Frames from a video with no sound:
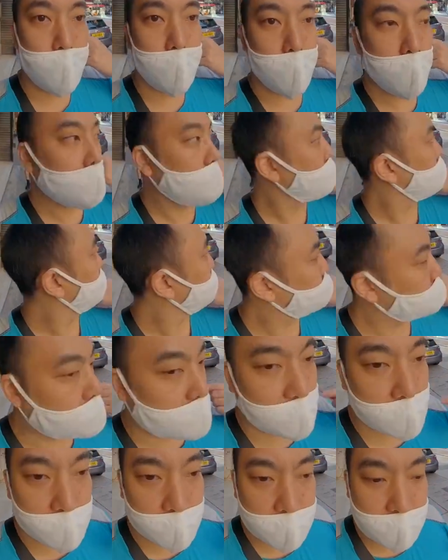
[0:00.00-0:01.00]
be
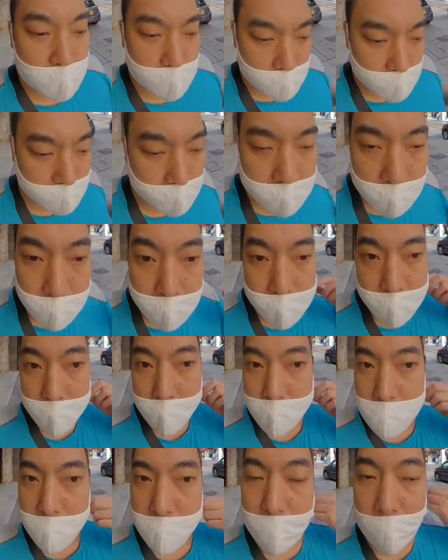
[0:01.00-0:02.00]
illegal again and take off
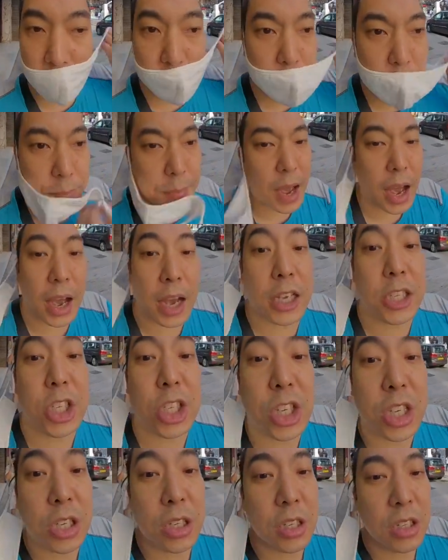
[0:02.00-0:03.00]
my mask,
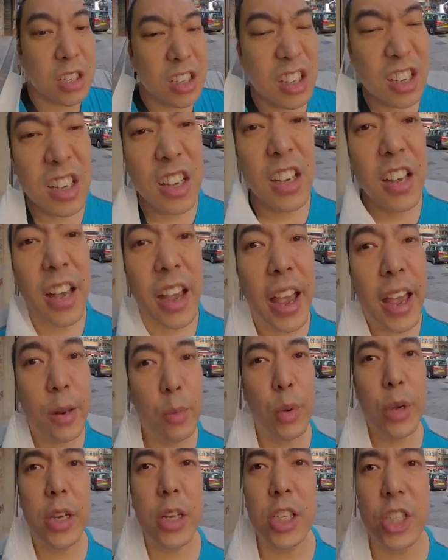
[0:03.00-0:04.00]
and we're going to
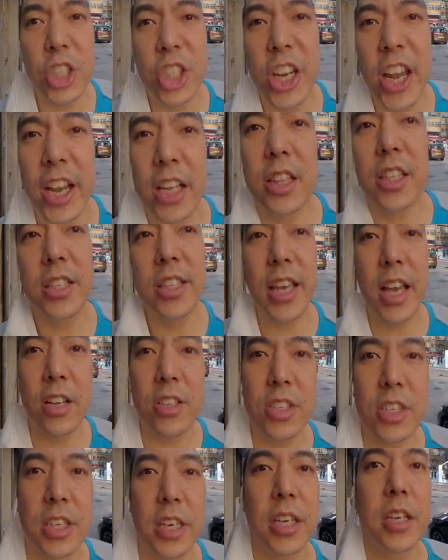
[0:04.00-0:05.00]
check the sound sync.
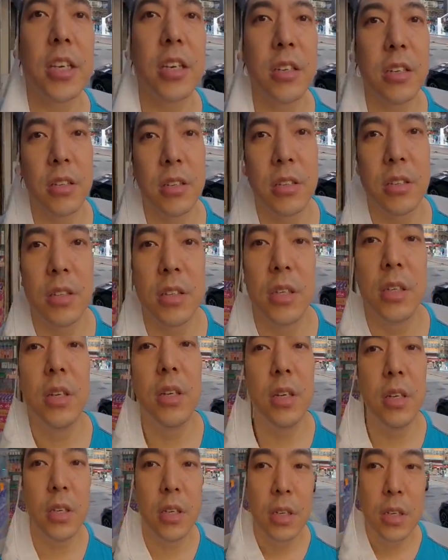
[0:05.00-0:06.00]

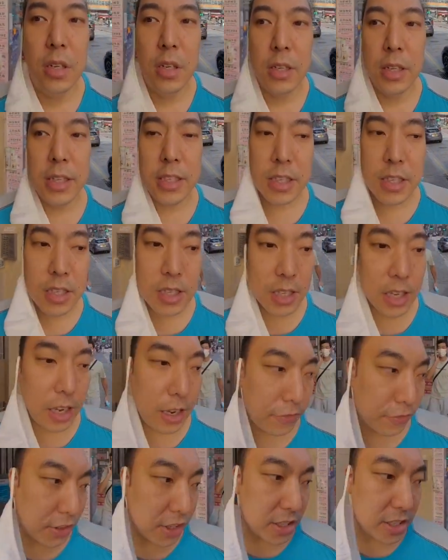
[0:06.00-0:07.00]
Let's see if the
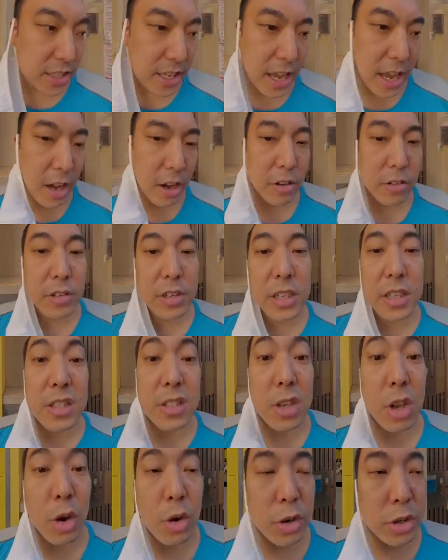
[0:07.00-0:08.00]
sound is going
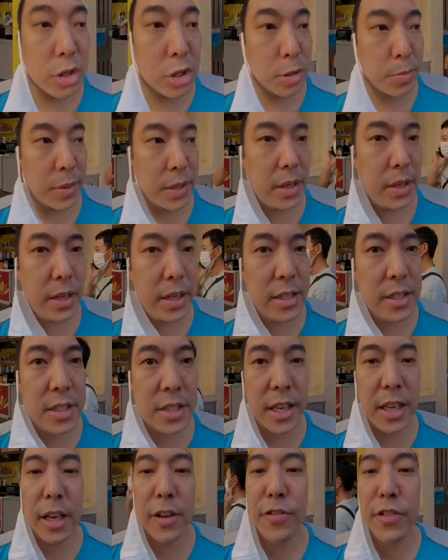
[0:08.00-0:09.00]
to be in sync for
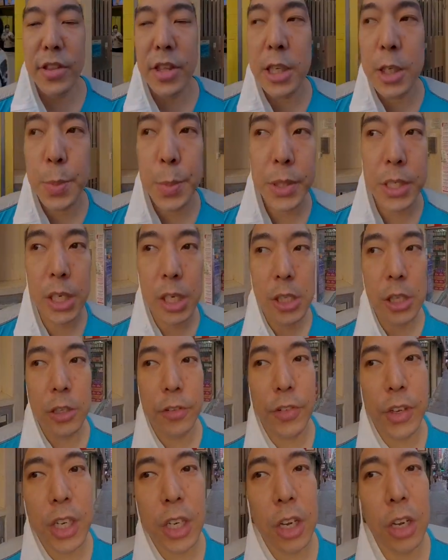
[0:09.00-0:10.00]
this particular
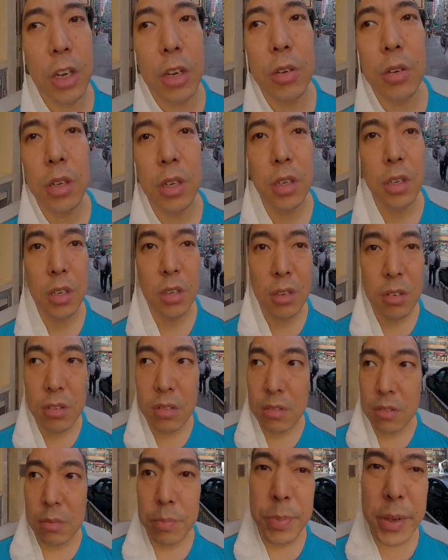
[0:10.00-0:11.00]
video,
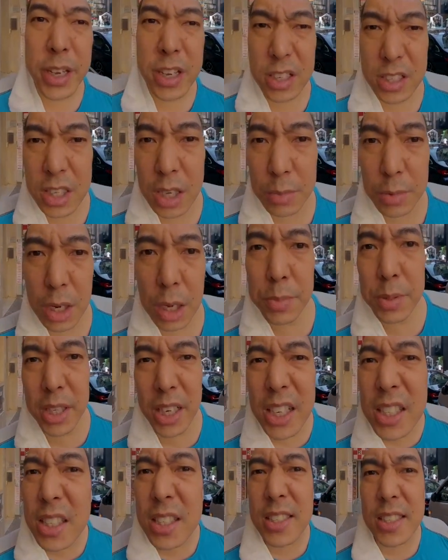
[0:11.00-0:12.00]
because sometimes it is in
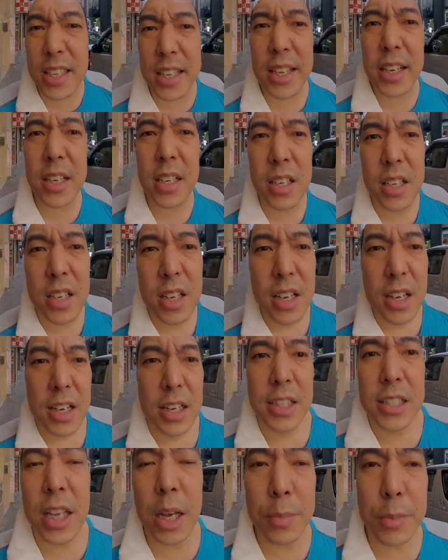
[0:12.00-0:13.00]
sync,
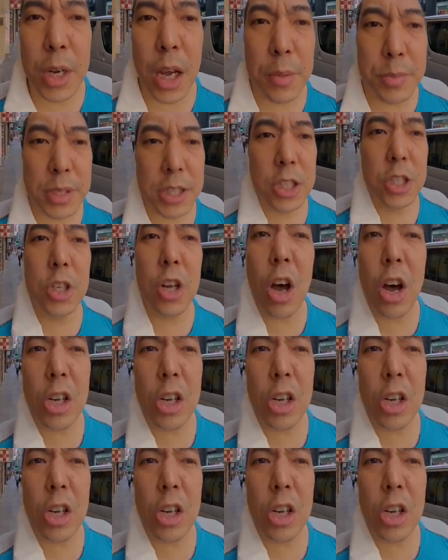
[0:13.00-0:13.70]
sometimes it's not,